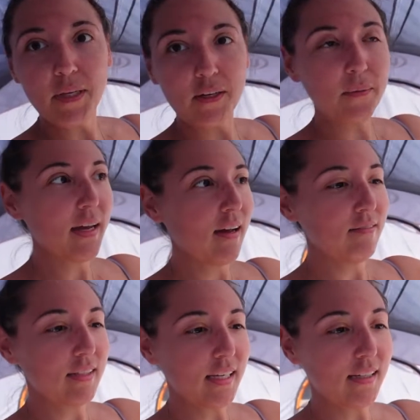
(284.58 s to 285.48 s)
here we have
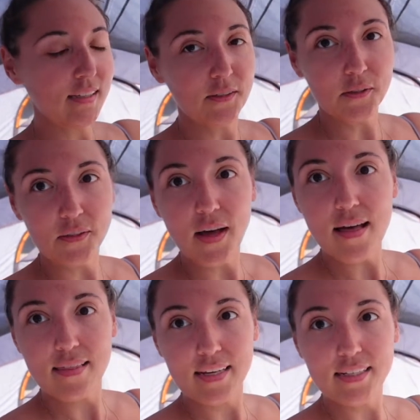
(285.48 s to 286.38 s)
like a little
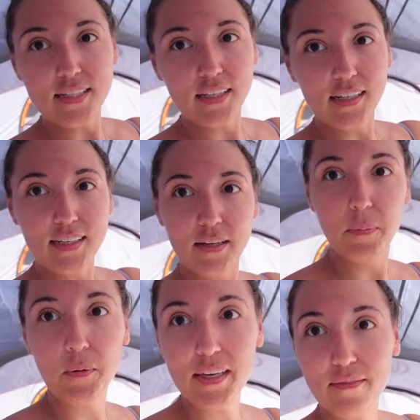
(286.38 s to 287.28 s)
lantern,
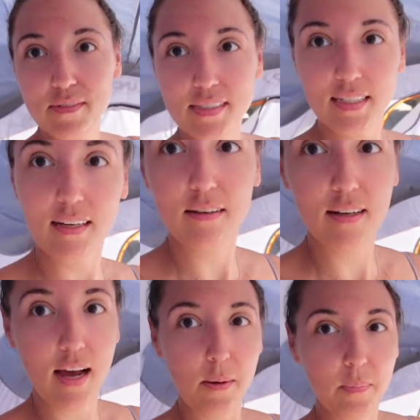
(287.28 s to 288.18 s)
but we can stand
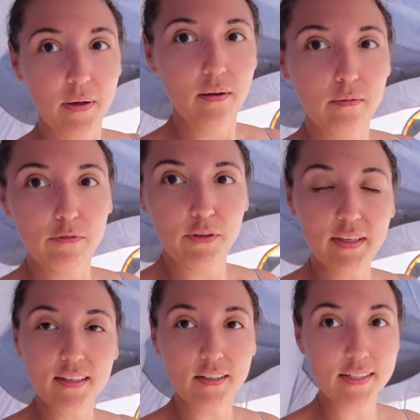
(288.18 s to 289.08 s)
up
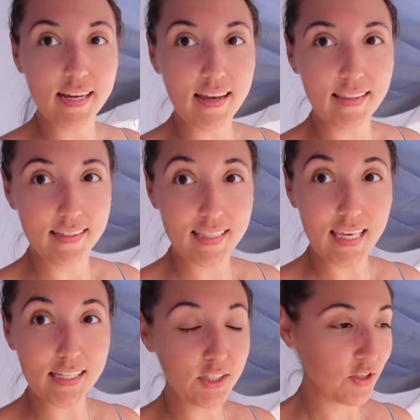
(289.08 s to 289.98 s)
fully in our tent. This
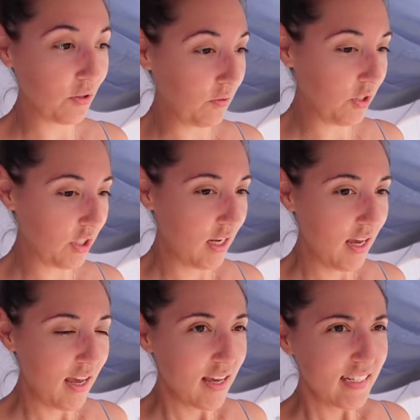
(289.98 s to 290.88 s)
thing is huge.
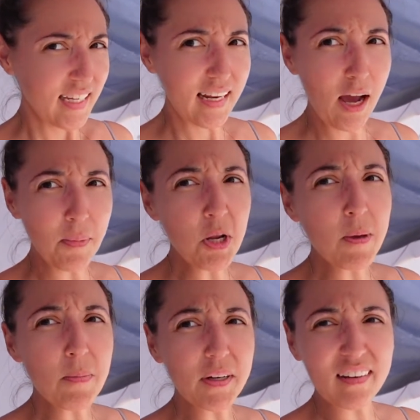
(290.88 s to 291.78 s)
Dan, how many
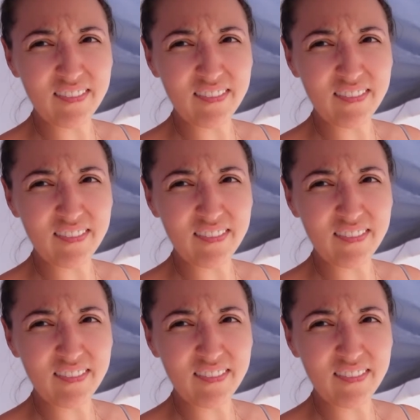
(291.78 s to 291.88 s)
people can